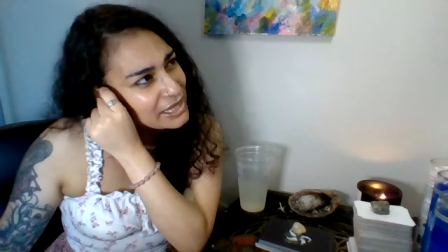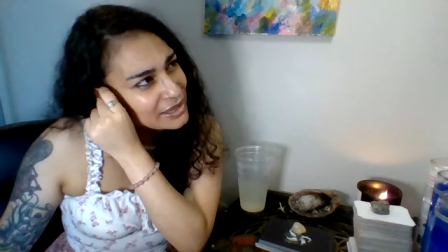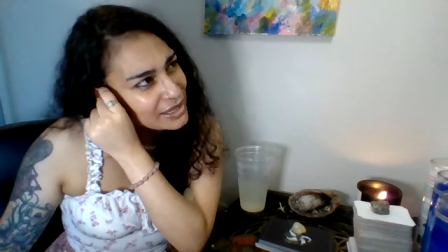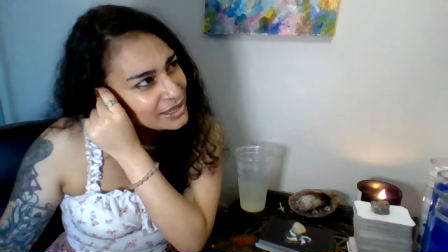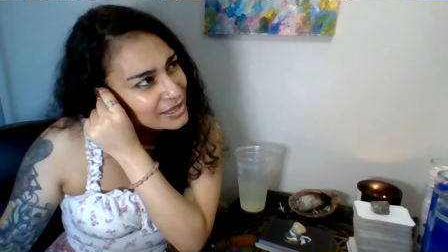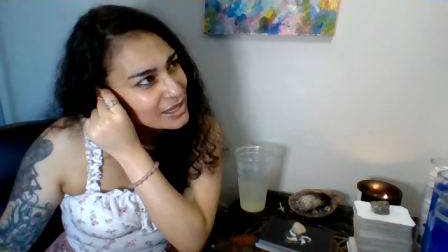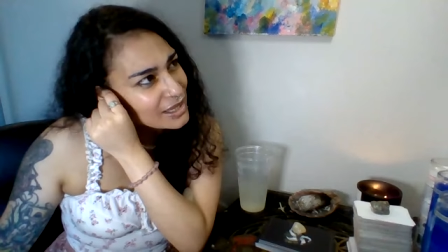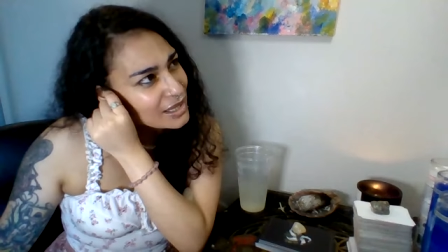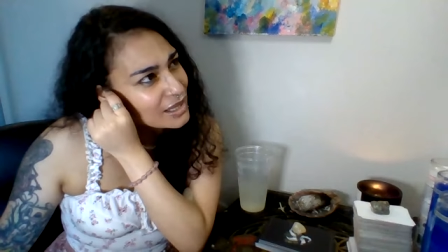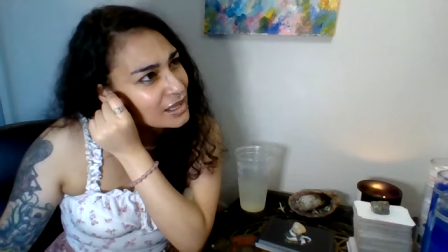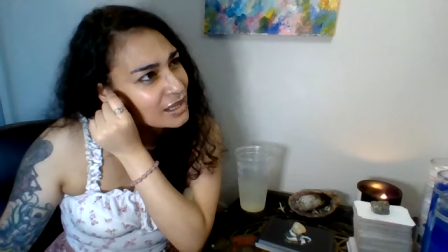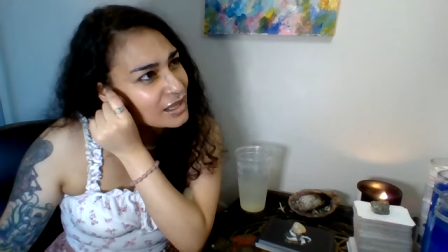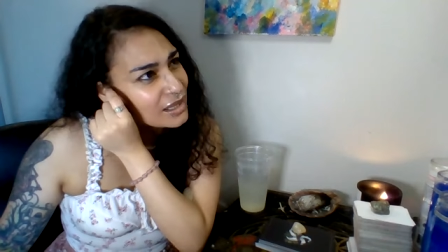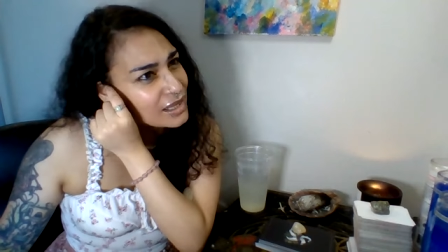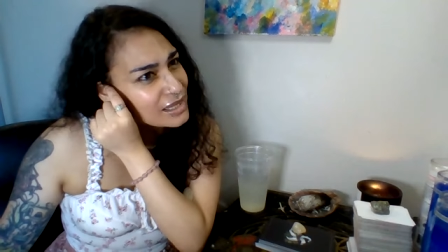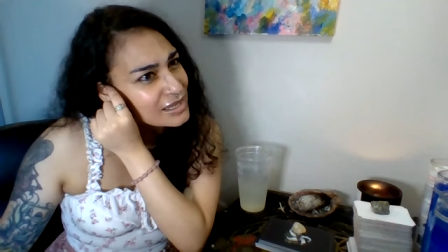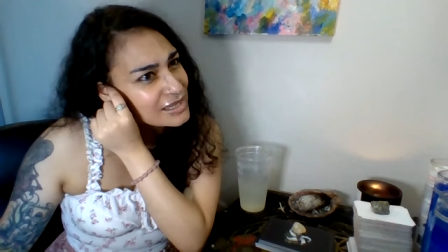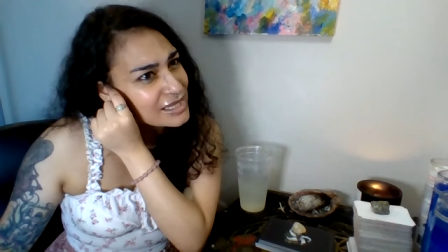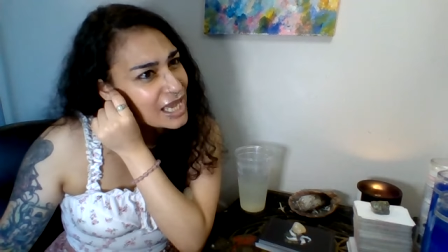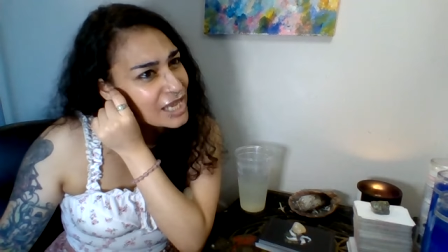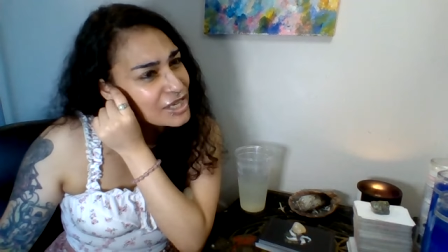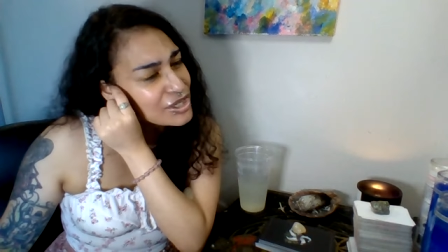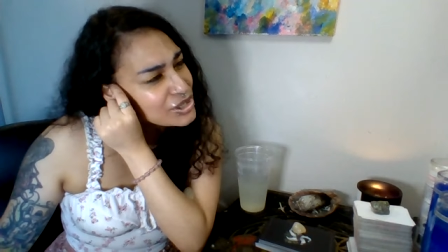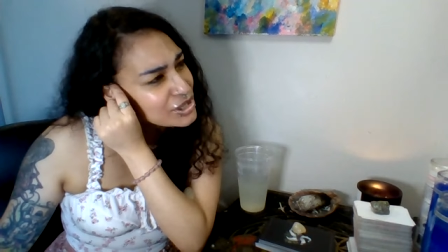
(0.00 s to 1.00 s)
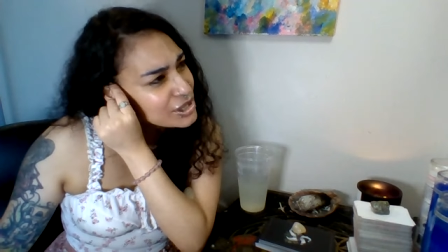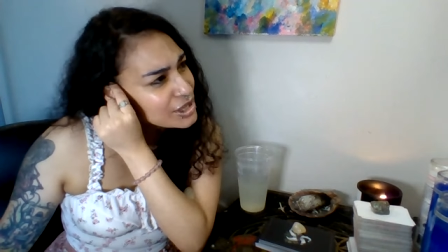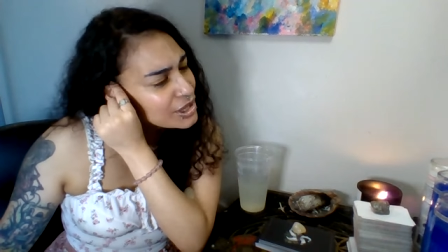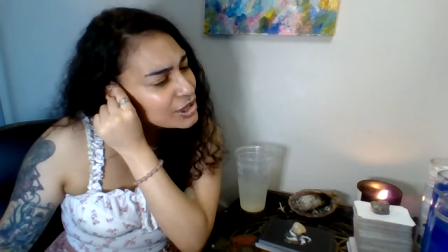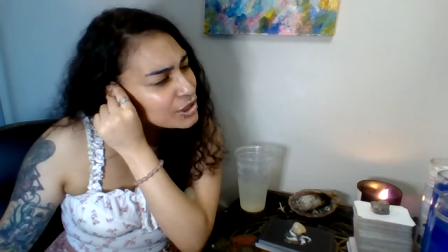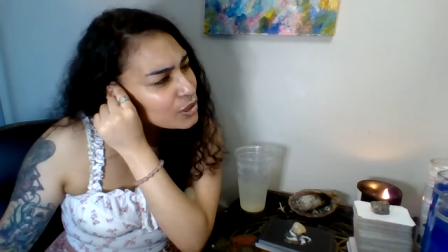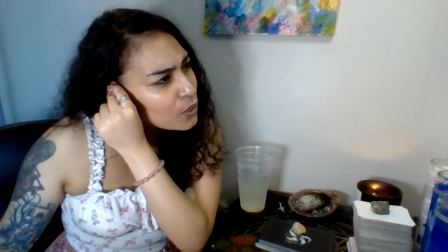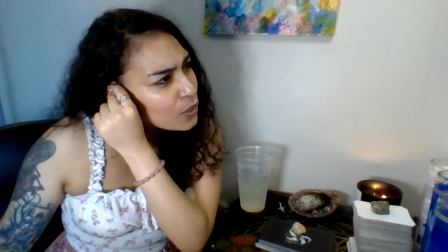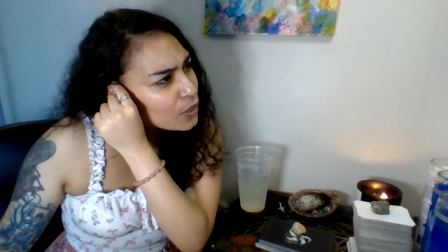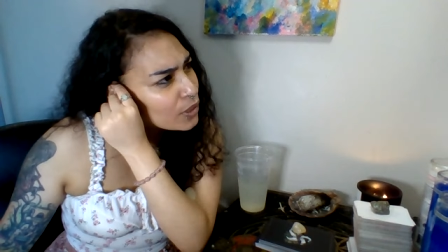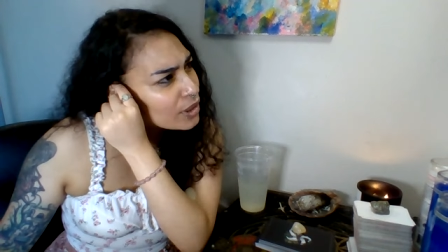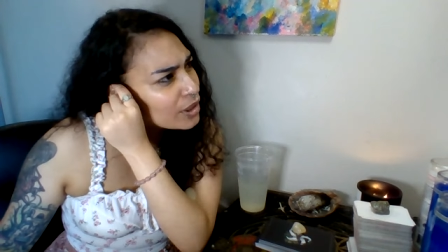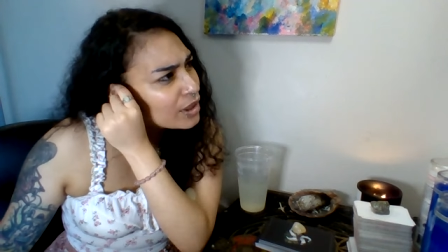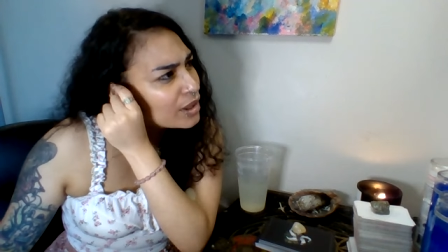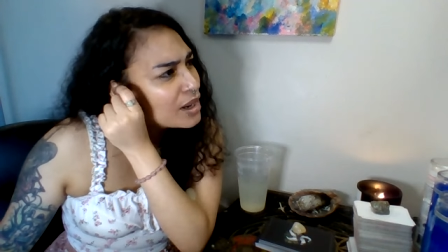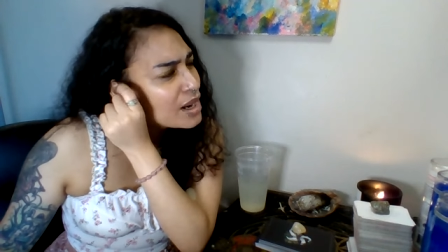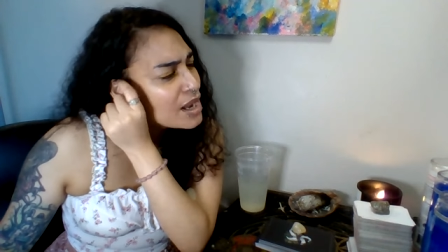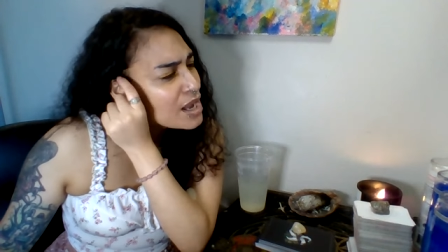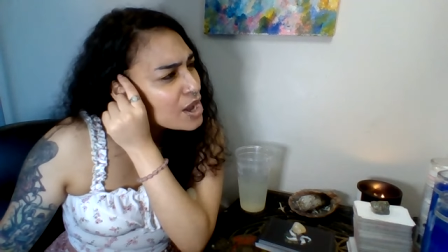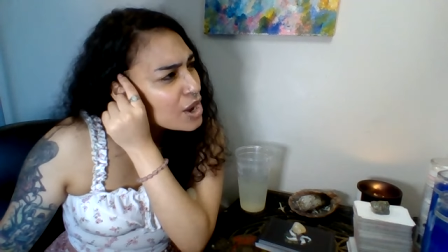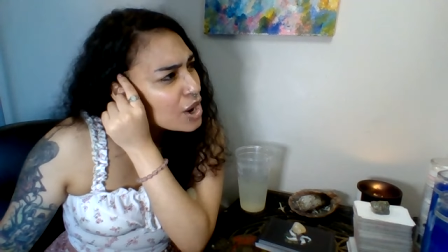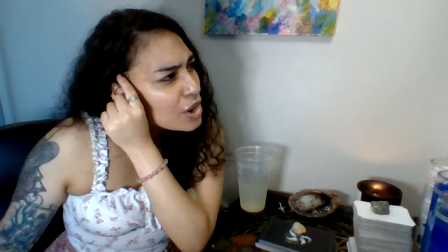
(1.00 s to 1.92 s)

like a attention or